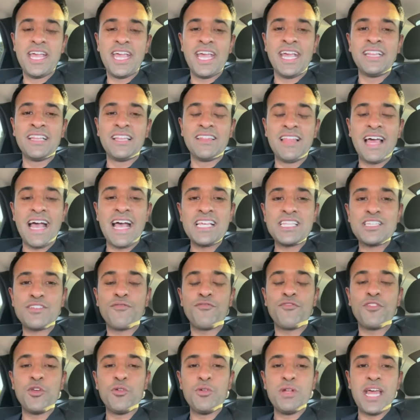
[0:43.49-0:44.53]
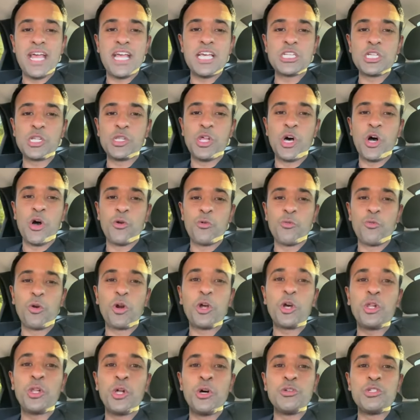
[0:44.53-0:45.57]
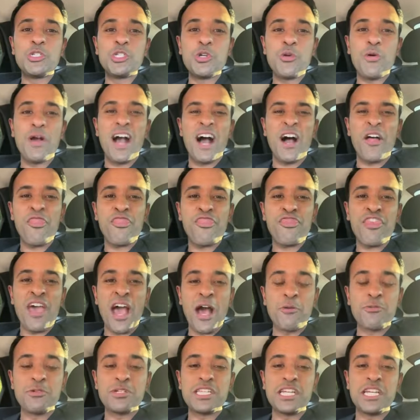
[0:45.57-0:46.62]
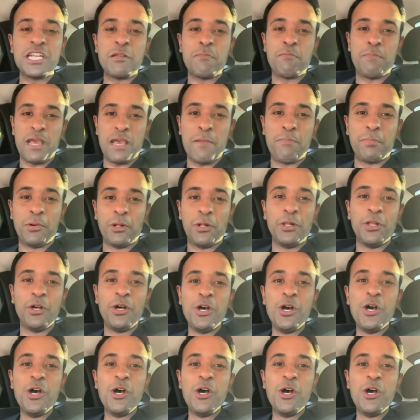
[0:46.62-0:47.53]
In the last few days alone, we're close to a thousand people